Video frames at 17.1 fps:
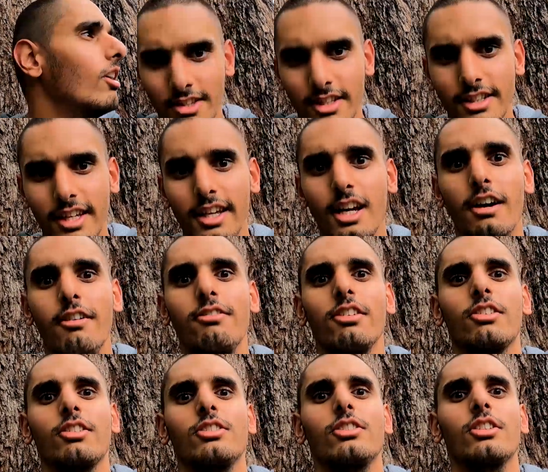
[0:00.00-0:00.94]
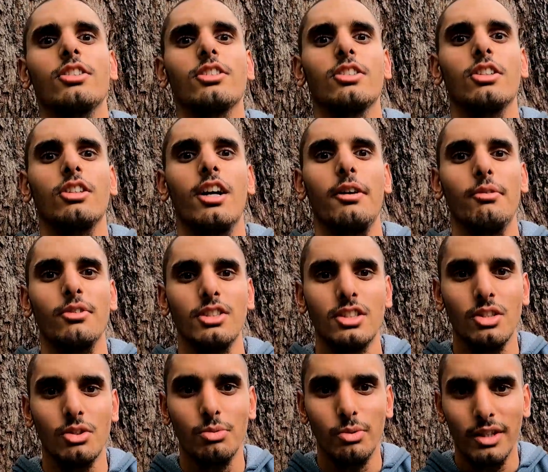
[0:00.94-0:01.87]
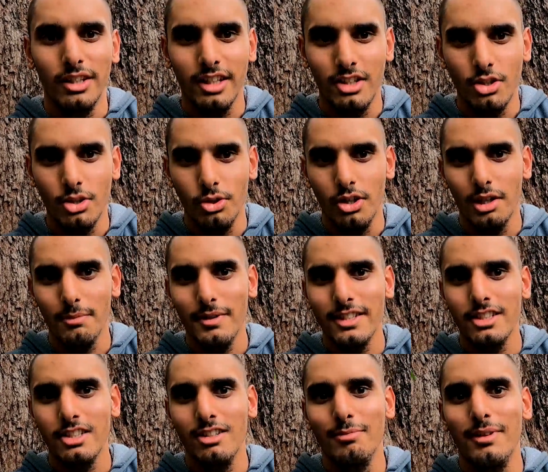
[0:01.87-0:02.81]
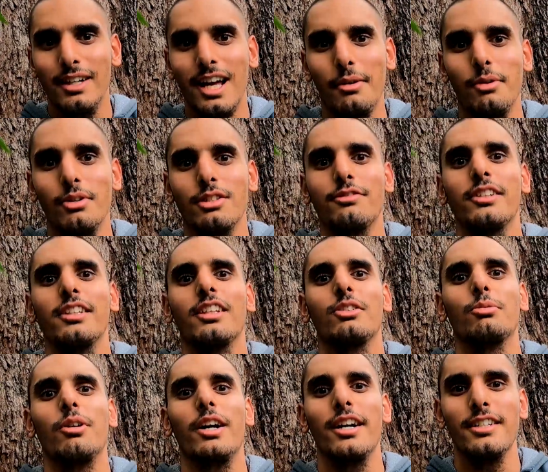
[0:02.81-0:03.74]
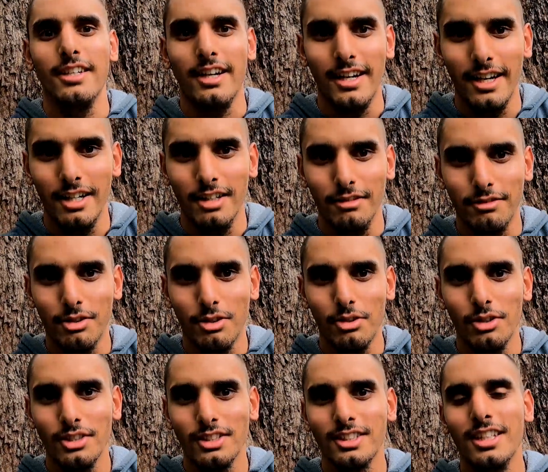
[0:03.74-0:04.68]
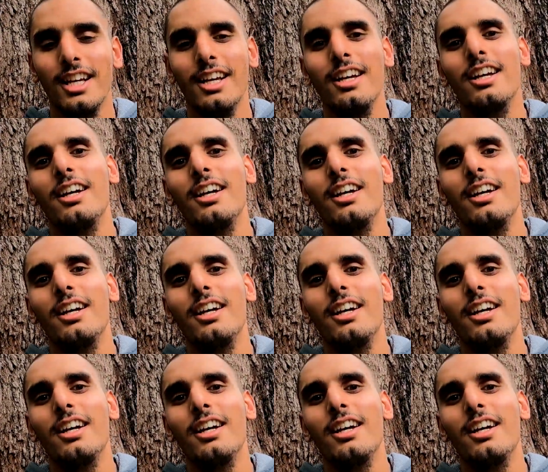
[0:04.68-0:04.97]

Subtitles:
The day after Kosciuszko, I was still really enjoying myself, but I was feeling quite tired, of course.